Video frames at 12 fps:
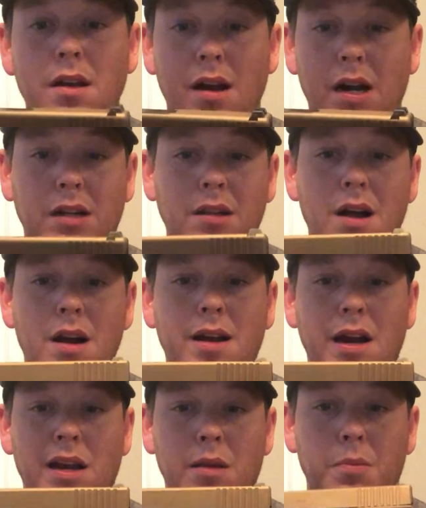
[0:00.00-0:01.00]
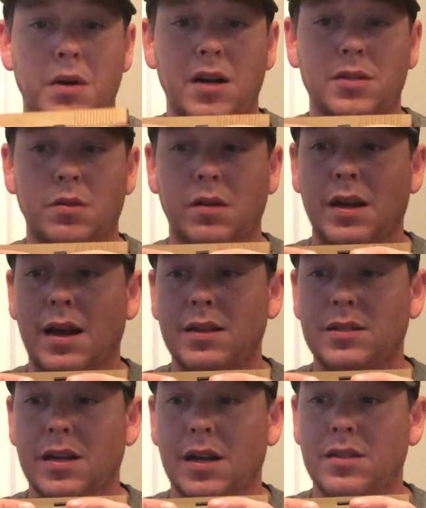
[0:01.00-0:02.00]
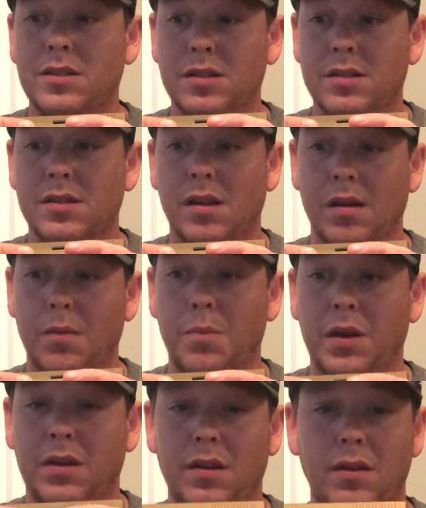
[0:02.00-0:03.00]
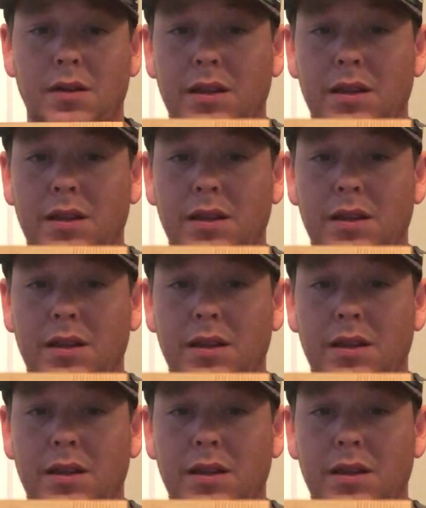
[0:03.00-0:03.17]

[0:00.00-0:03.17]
A Glock out of the box with night sights is a big deal.